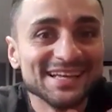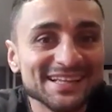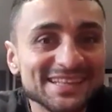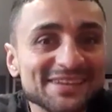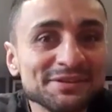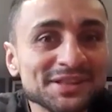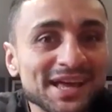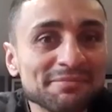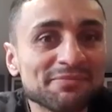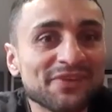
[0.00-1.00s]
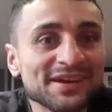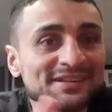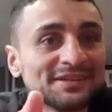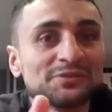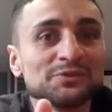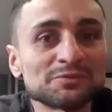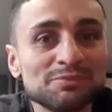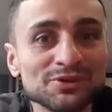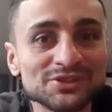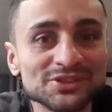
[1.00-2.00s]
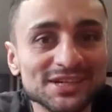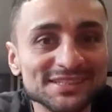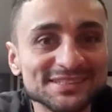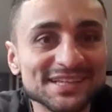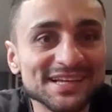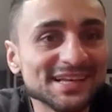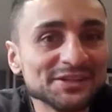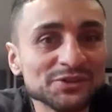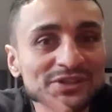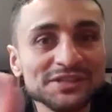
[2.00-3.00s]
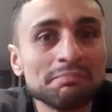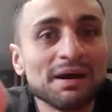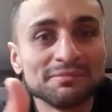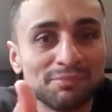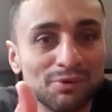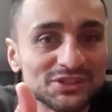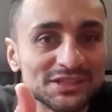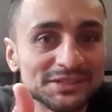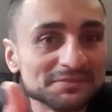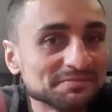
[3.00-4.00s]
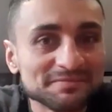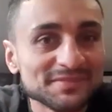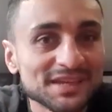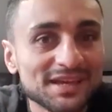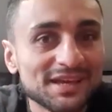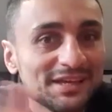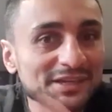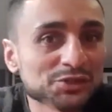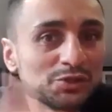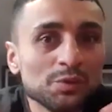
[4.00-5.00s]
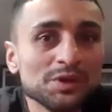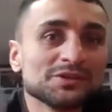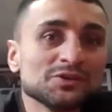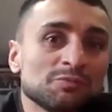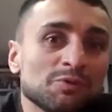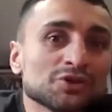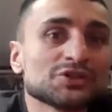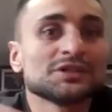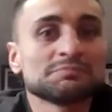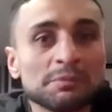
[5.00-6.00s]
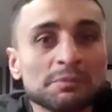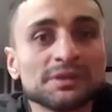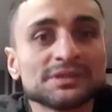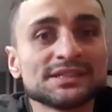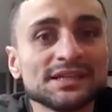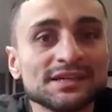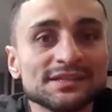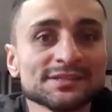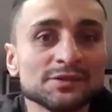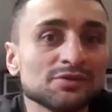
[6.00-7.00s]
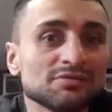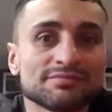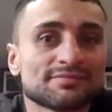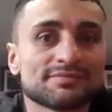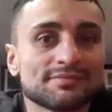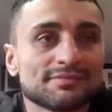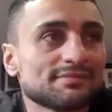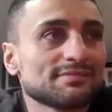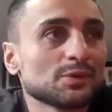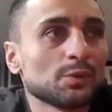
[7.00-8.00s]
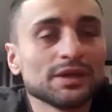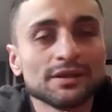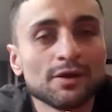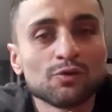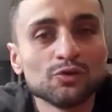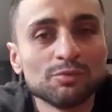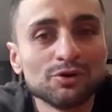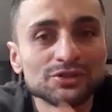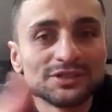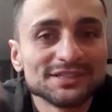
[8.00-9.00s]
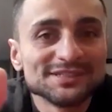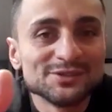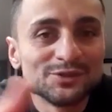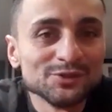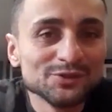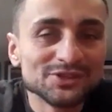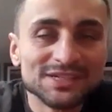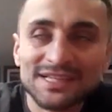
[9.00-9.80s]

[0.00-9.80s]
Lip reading: David like fighting good boxer. Understand? I don't need bad boxer. Mm-hmm. Is you win good boxer, people see. Is you win no good boxer is no good.